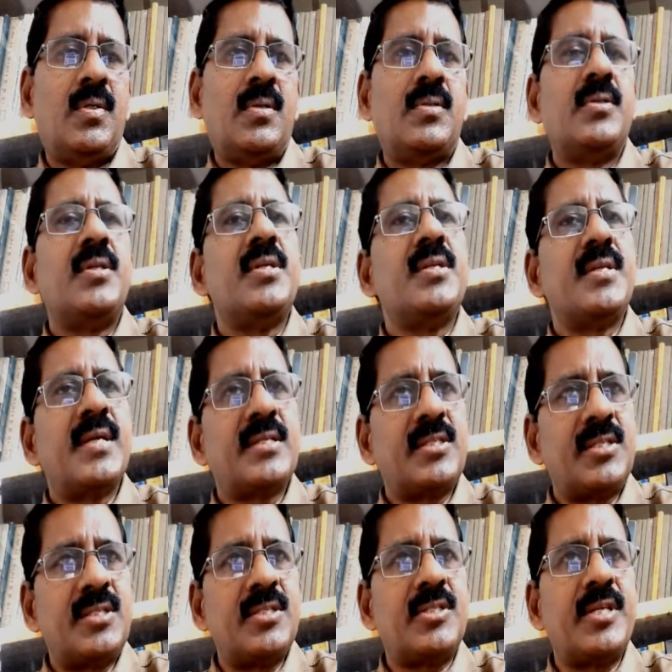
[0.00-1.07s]
The
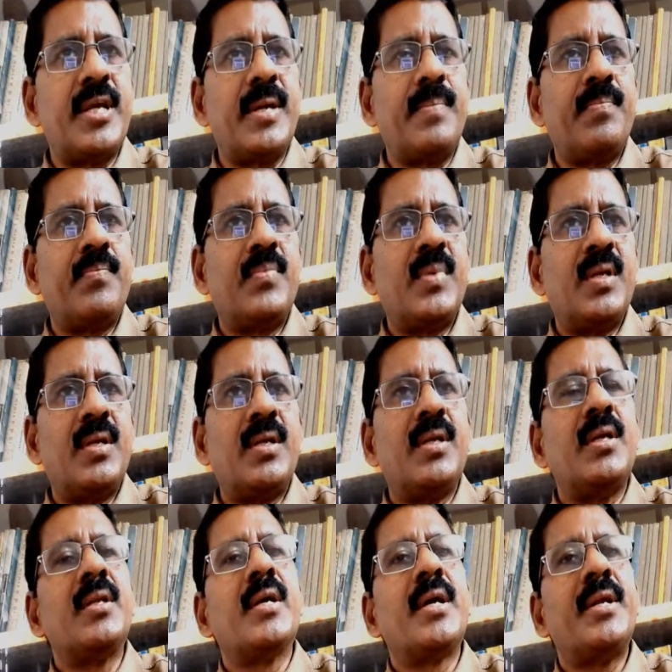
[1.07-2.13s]
next step
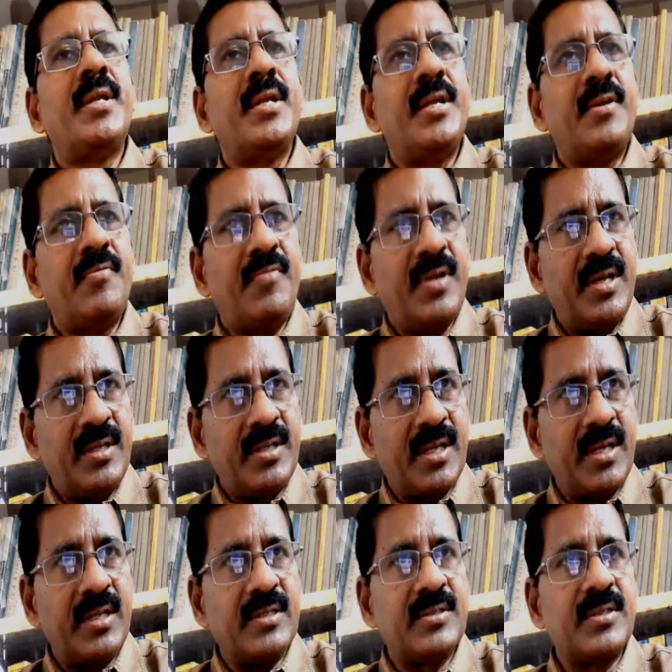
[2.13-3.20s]
in identifying the
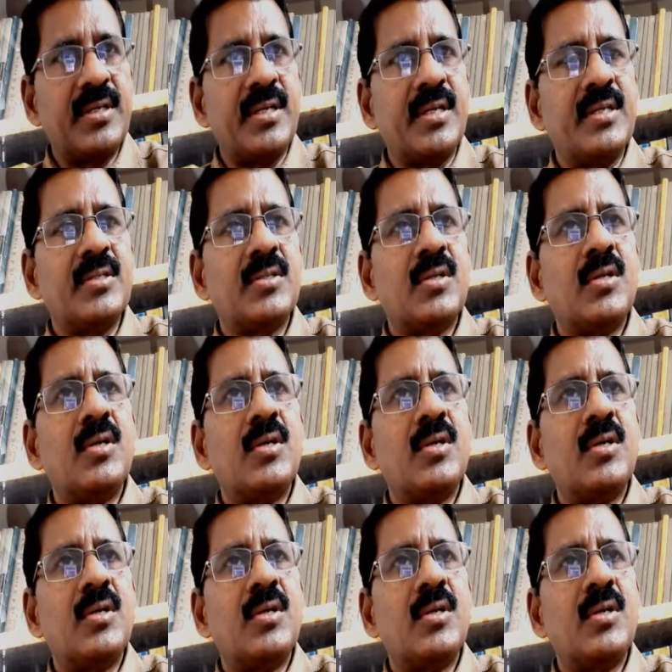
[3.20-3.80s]
risk is